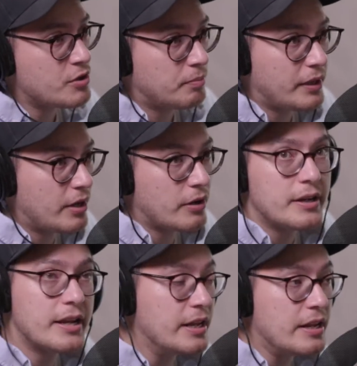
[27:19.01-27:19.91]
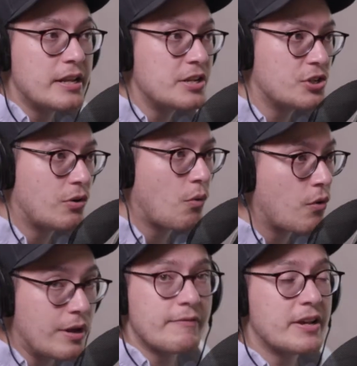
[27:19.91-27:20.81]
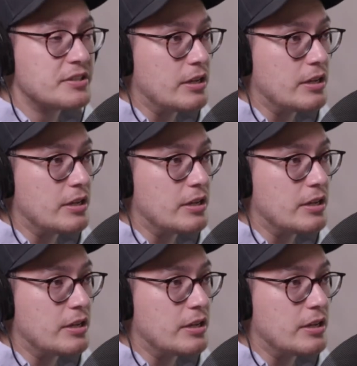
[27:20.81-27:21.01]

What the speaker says: you plan on getting a Ninja or investing in